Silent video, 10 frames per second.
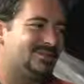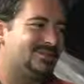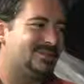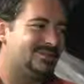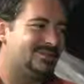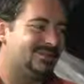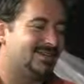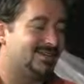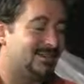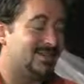
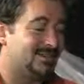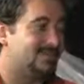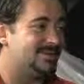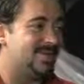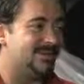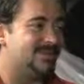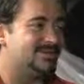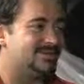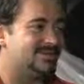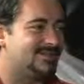intimidating
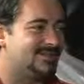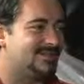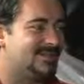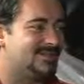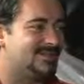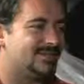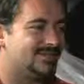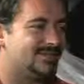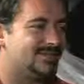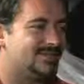is it to step
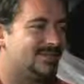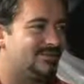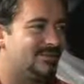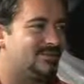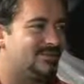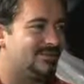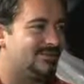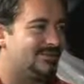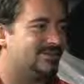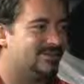into that role,
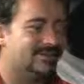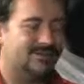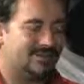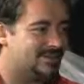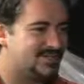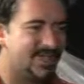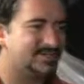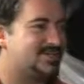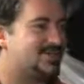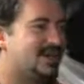the
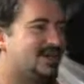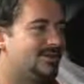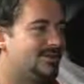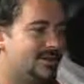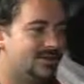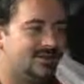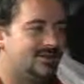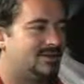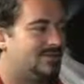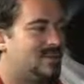established character
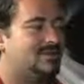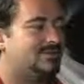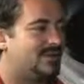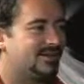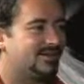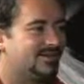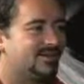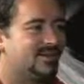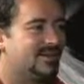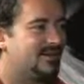and a wonderful
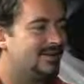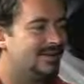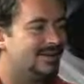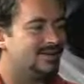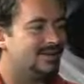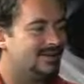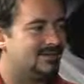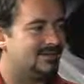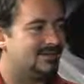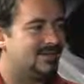actor in...